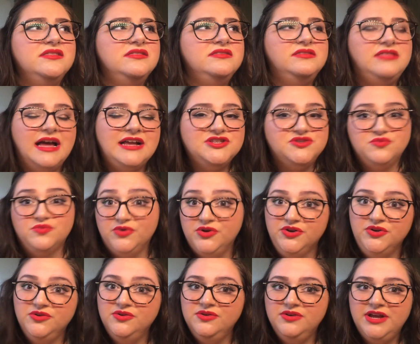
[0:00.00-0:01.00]
that's
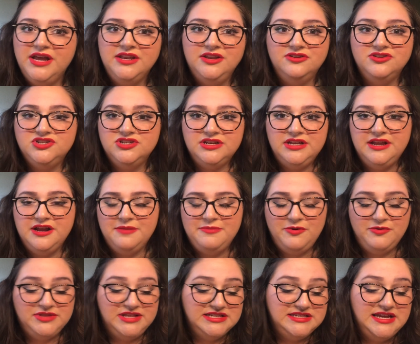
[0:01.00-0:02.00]
rude, and you shouldn't care about
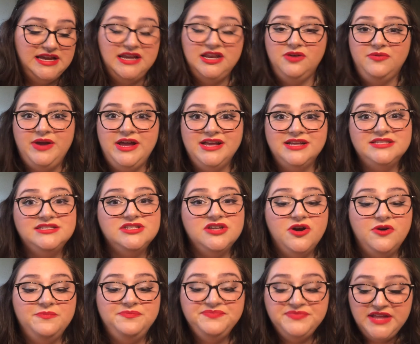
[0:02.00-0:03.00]
what they say anyways.
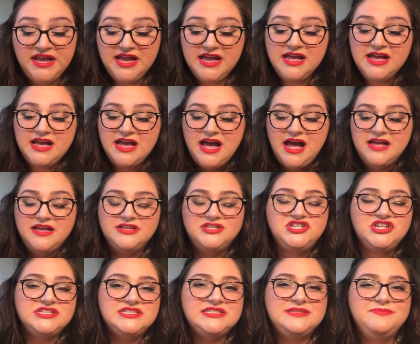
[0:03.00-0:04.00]
So
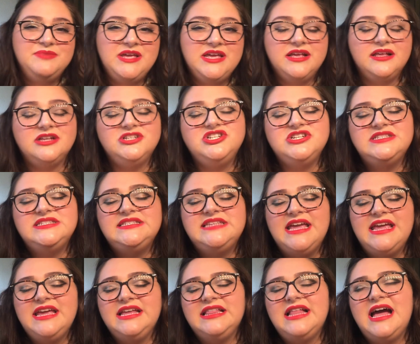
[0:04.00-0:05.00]
just
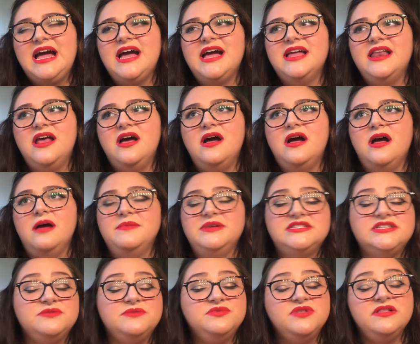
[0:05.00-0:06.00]
saying that, it's
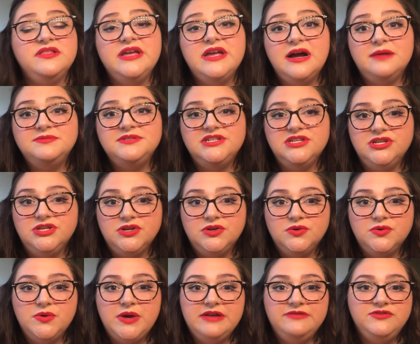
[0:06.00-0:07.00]
completely up to
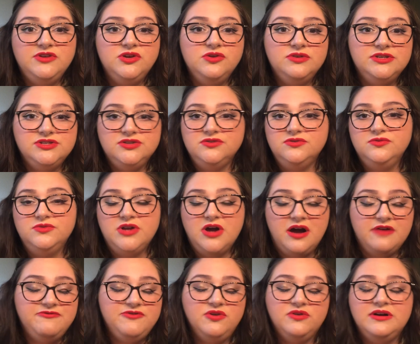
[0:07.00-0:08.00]
you. If you do not
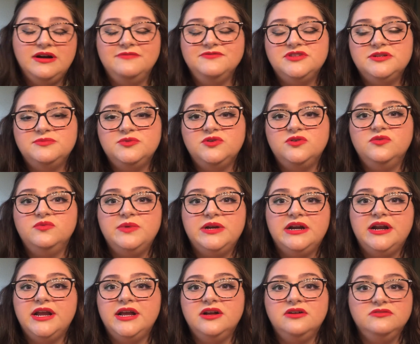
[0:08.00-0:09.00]
feel comfortable
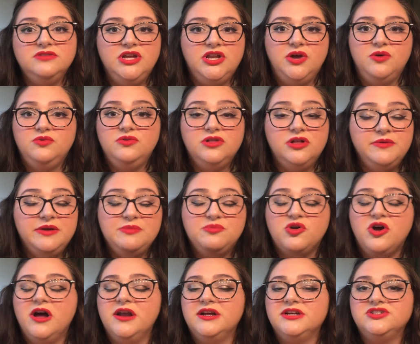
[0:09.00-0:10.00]
wearing, you know, glowy
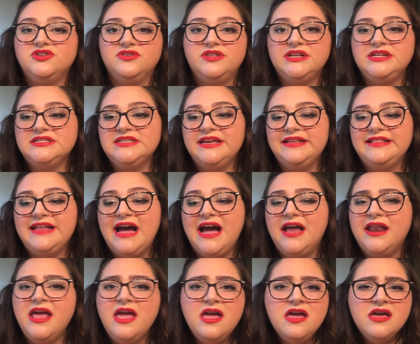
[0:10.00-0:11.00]
products or things like that,
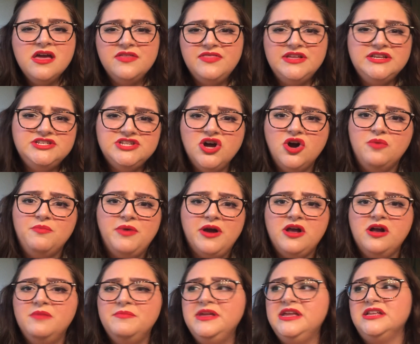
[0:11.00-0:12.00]
then don't. By
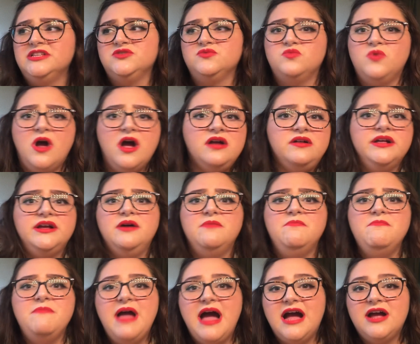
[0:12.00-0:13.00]
all means, rock like a
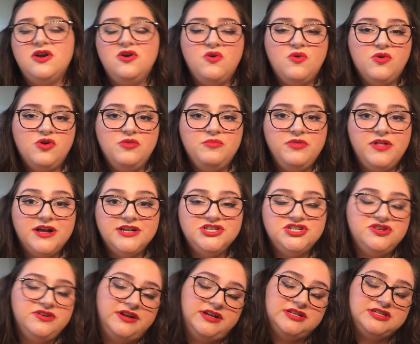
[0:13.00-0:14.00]
matte coral blush
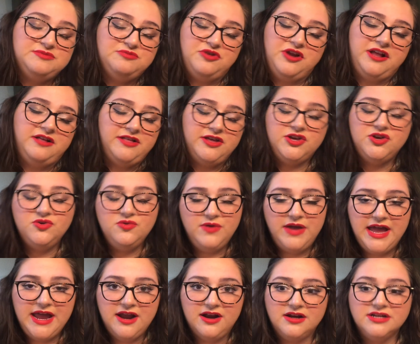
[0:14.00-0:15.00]
during spring. Like, who
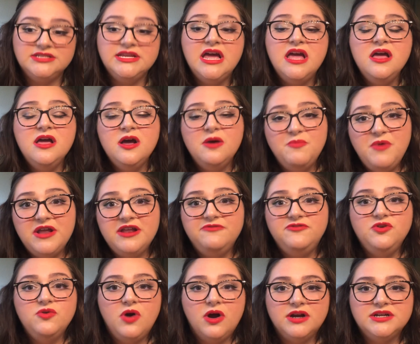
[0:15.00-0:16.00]
cares? But if
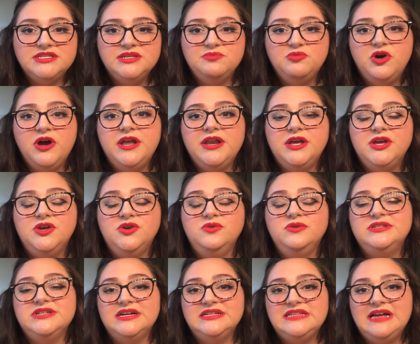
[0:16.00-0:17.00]
you are someone who
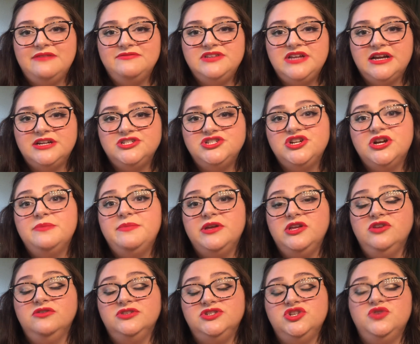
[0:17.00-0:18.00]
does have texture, but you
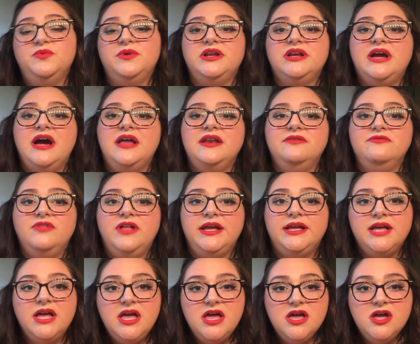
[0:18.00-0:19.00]
do want to kind of like,
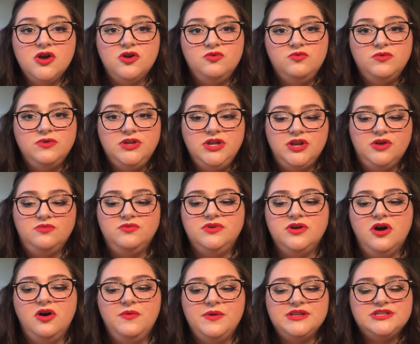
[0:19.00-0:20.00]
you know,
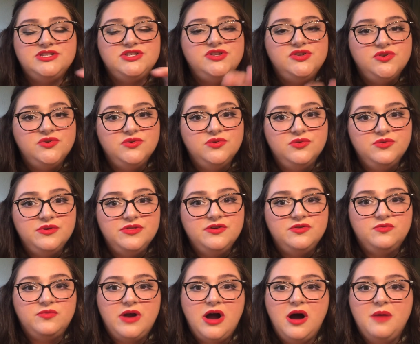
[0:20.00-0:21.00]
go into the
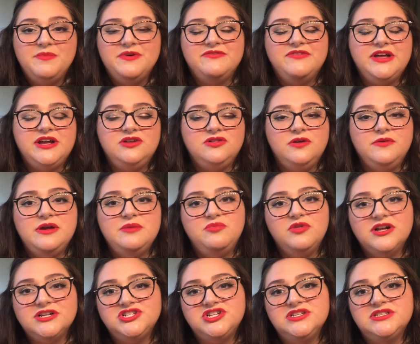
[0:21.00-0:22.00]
realm of like glowy
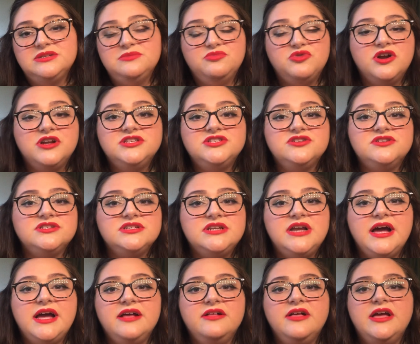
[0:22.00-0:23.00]
blushes and bronzers and
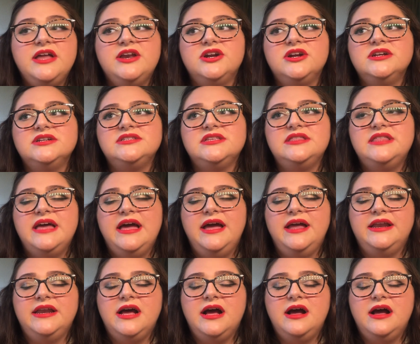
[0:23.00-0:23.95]
highlighters, then